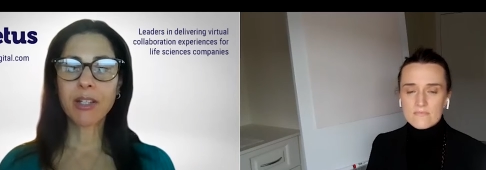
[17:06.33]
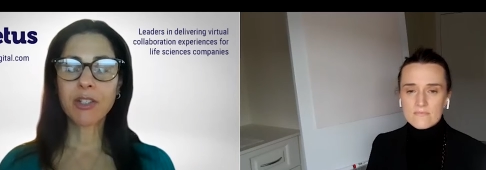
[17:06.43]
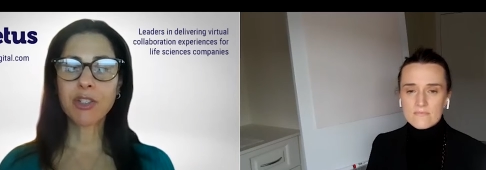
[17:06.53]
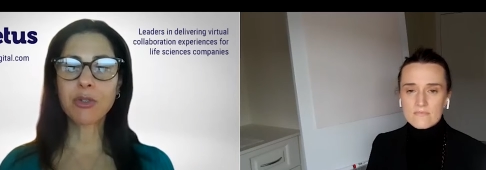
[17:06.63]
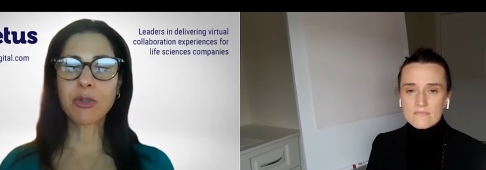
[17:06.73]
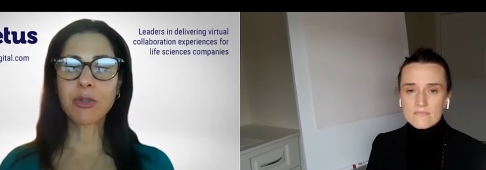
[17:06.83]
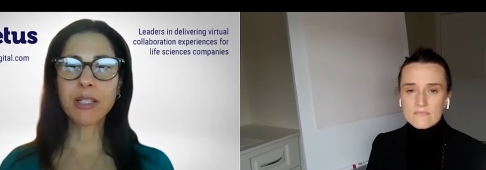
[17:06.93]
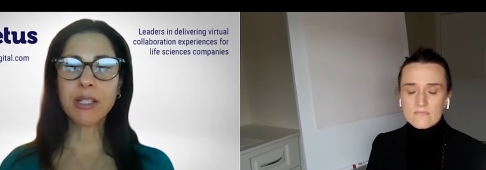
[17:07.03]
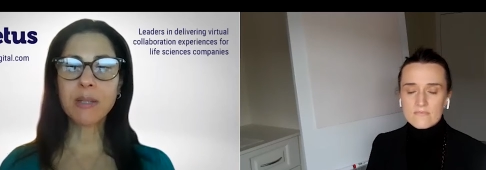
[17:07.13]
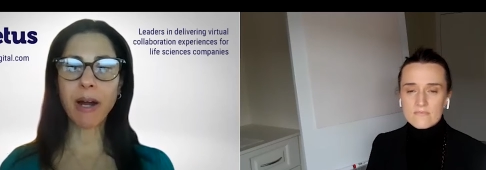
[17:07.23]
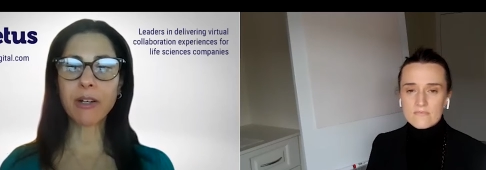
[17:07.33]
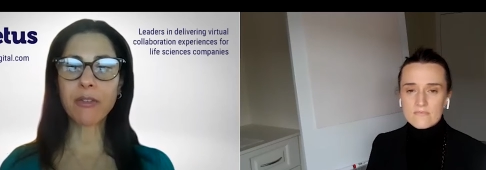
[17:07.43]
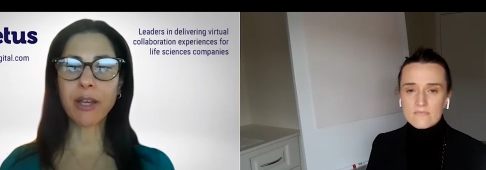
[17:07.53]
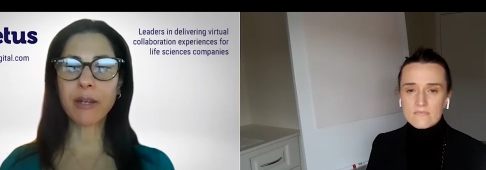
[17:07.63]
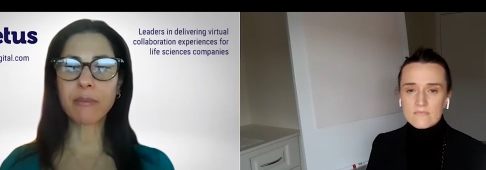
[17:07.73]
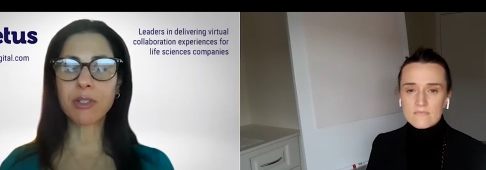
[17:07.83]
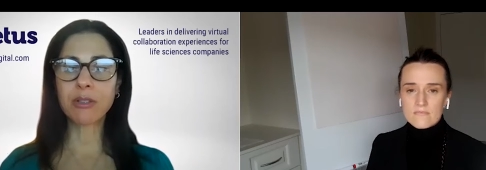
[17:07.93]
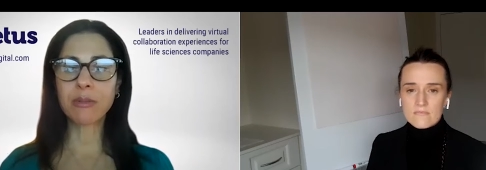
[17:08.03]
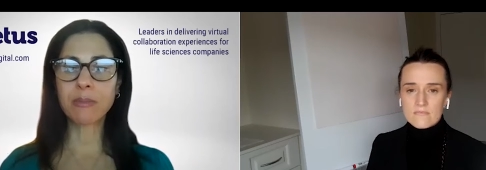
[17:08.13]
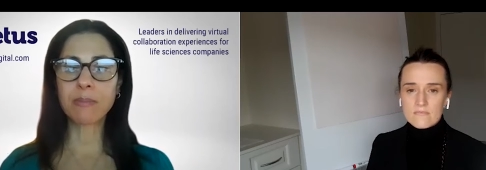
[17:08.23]
Speaker 1: to inspire them
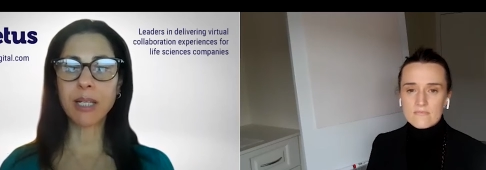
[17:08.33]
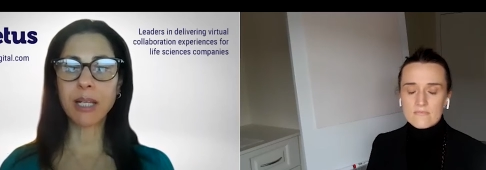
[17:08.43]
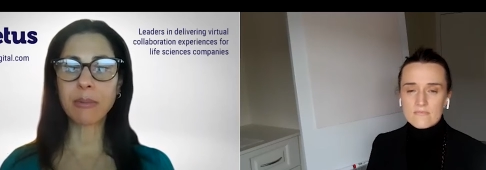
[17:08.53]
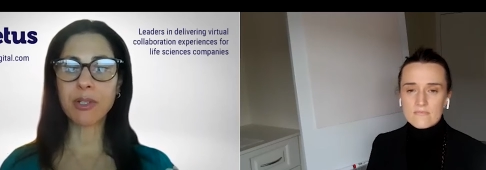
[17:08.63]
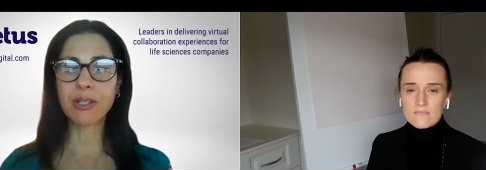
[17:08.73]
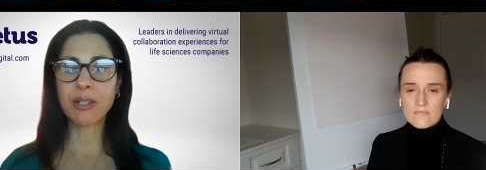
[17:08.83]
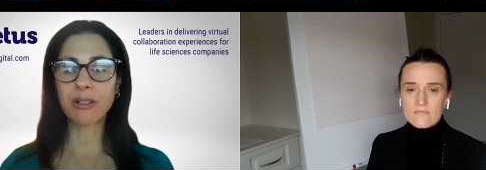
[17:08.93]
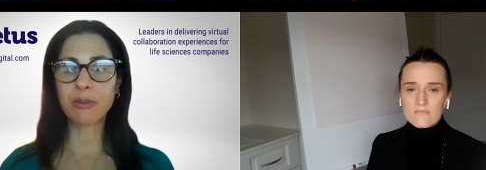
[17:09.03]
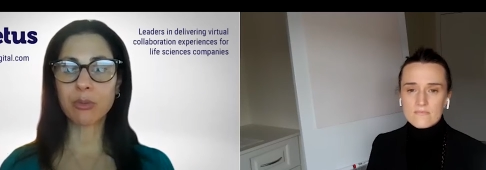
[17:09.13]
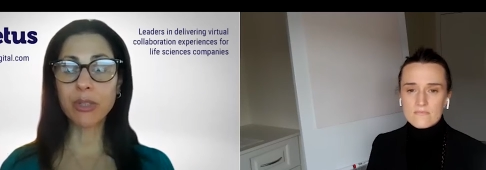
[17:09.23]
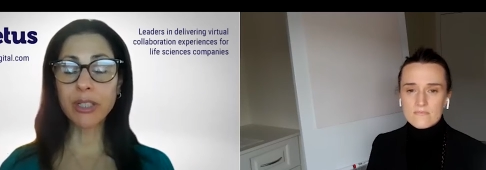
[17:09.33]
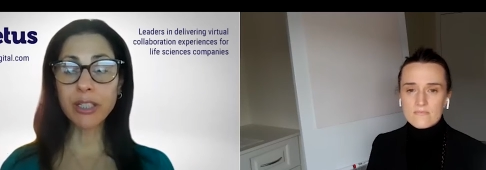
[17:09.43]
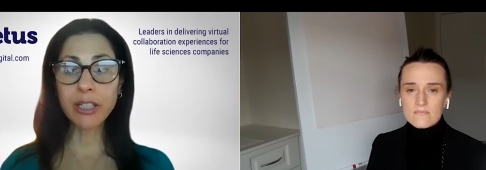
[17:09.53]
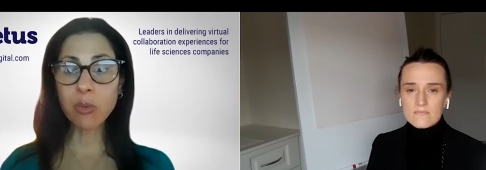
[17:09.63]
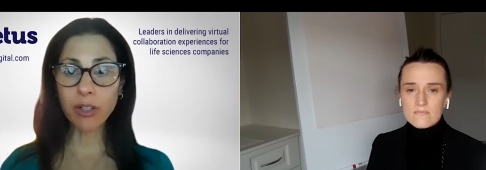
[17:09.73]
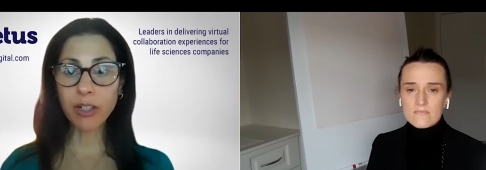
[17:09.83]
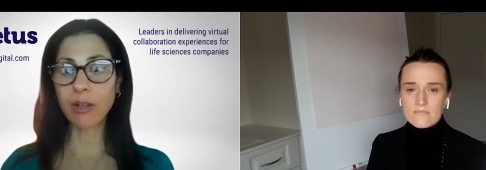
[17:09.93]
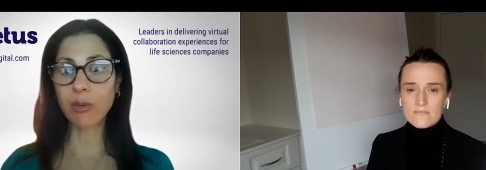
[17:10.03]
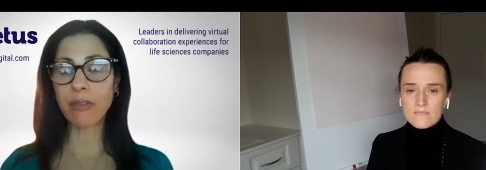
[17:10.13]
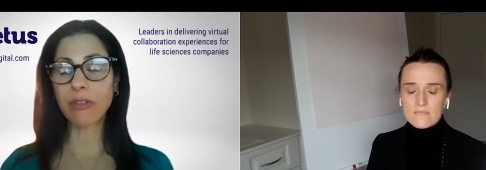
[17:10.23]
to be able to start really
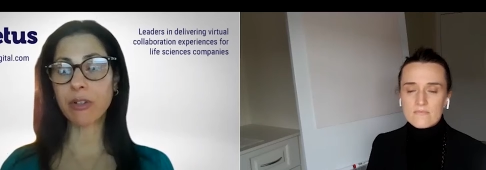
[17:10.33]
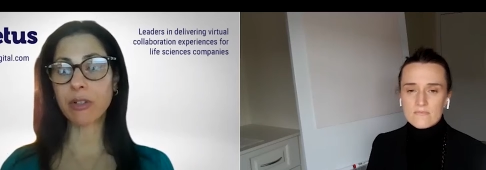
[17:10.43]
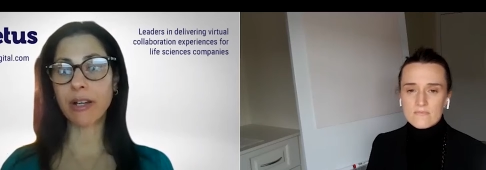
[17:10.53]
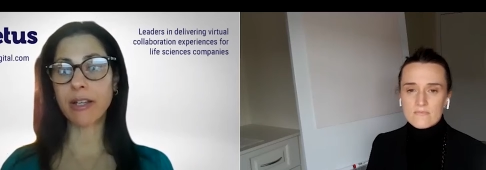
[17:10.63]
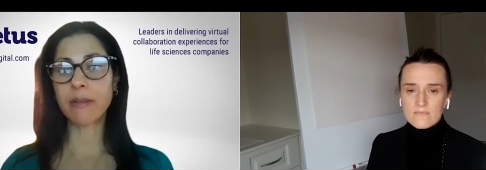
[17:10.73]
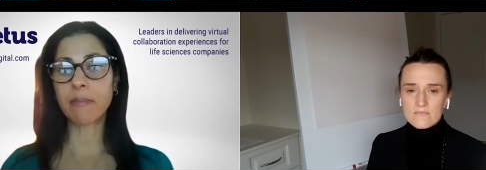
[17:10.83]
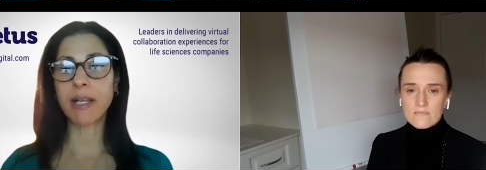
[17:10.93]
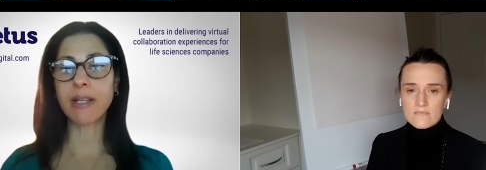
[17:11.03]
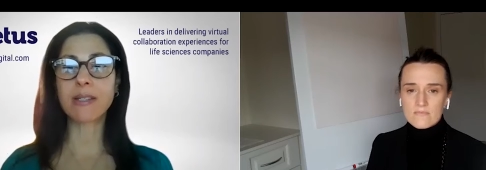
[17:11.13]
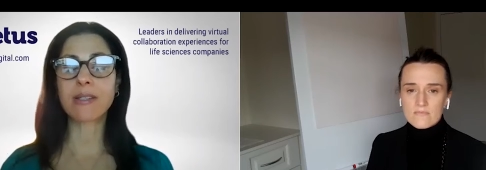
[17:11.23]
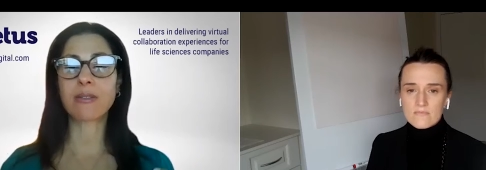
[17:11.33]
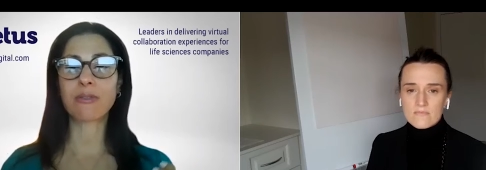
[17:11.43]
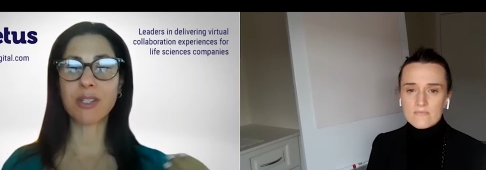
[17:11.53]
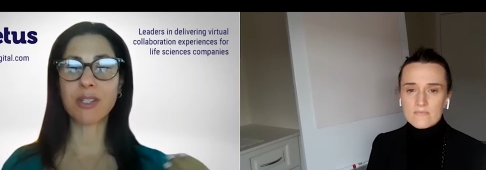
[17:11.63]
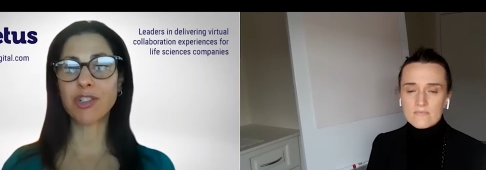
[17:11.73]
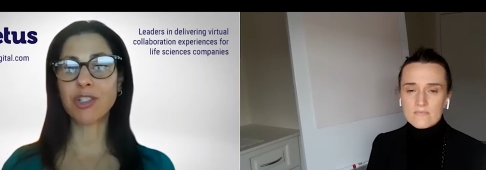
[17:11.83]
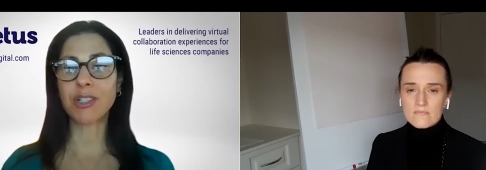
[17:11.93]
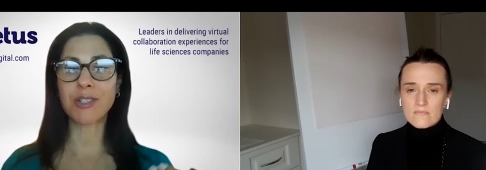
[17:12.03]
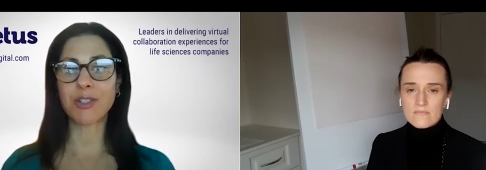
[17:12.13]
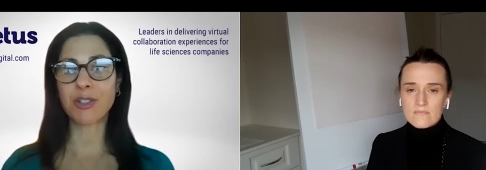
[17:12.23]
working with their client base, the
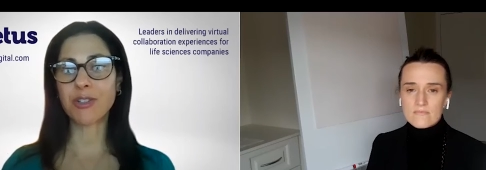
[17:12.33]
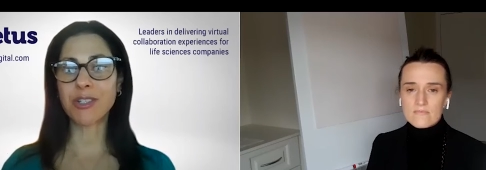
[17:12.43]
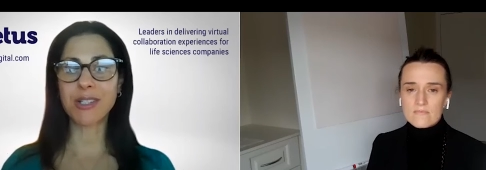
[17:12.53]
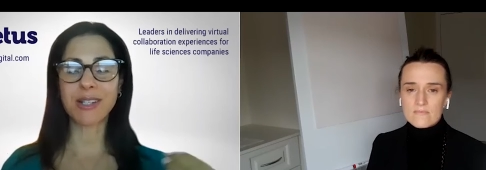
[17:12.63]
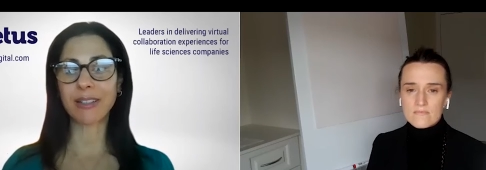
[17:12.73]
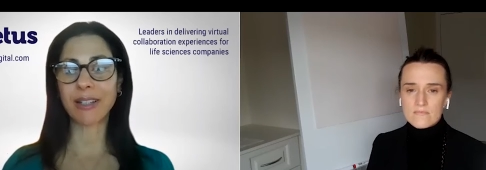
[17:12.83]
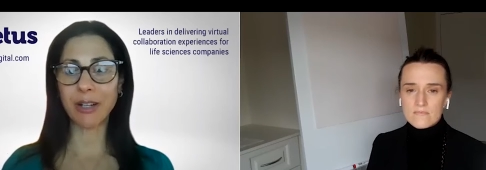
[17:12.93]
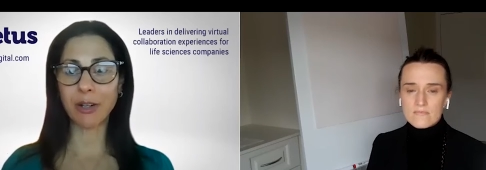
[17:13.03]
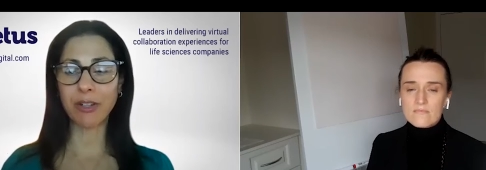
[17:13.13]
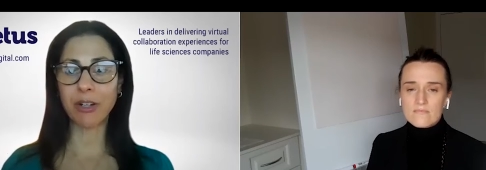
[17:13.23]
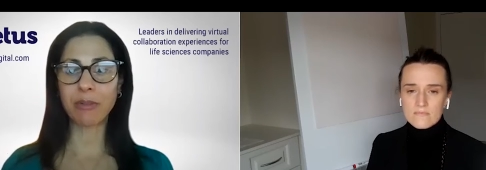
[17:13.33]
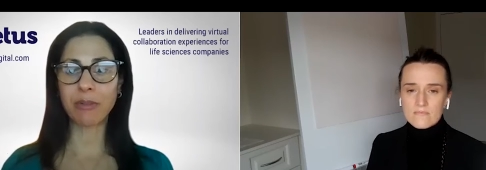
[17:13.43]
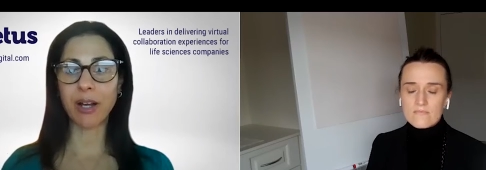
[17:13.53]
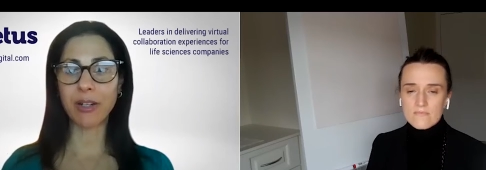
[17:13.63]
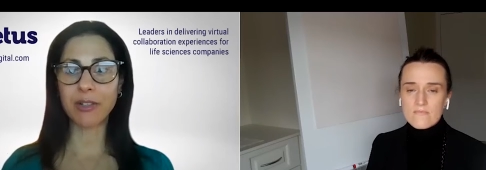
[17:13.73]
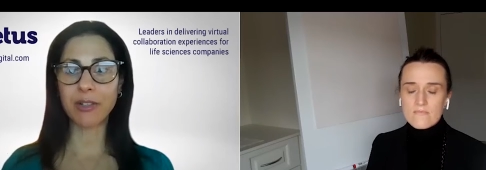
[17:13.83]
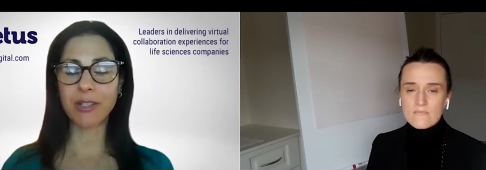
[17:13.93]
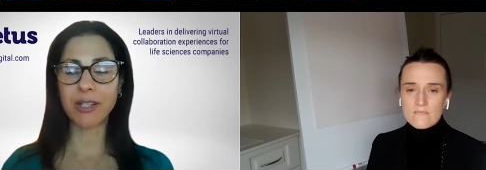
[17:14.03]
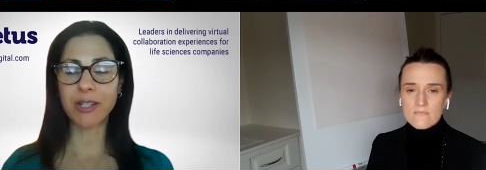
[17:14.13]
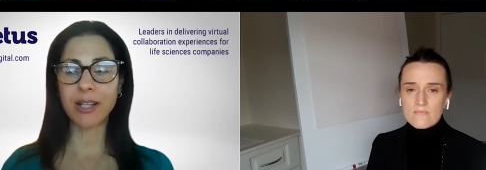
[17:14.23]
physicians, the nurses, allied healthcare
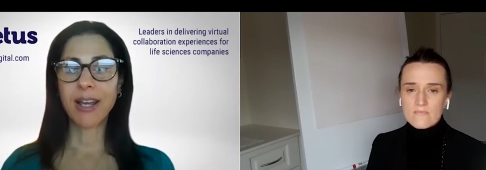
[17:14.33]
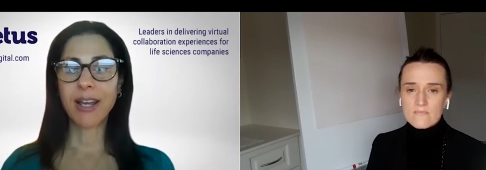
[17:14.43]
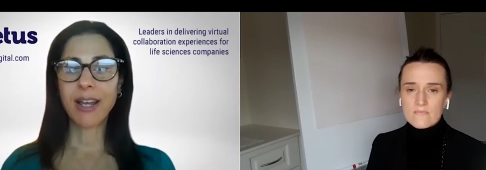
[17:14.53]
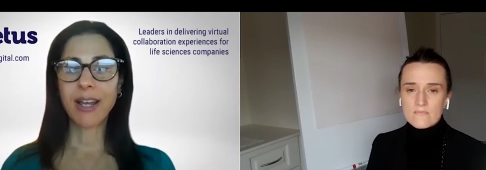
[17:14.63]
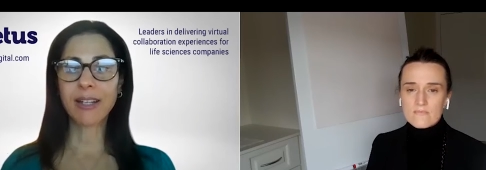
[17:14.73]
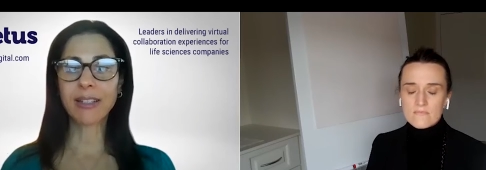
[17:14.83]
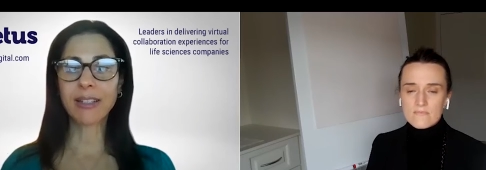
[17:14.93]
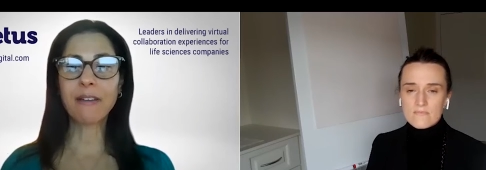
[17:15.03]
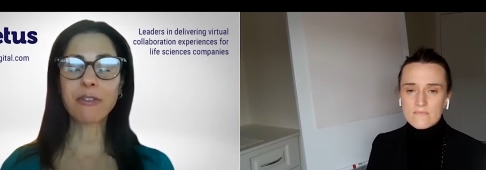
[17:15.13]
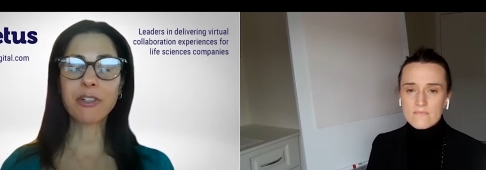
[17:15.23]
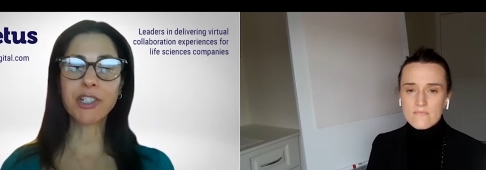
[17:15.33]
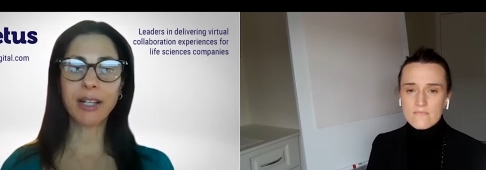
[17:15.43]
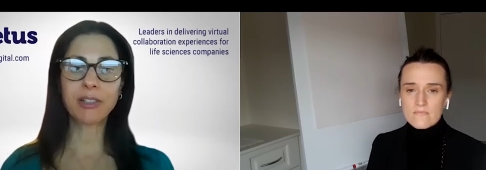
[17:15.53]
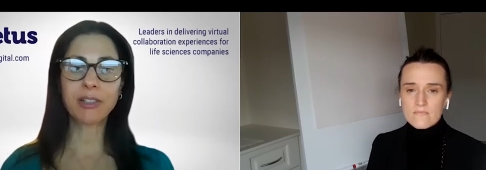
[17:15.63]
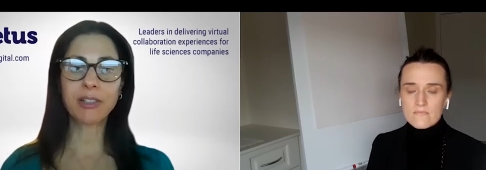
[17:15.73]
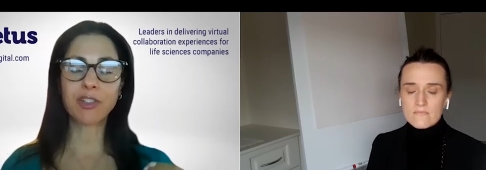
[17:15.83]
providers, and leveraging technology?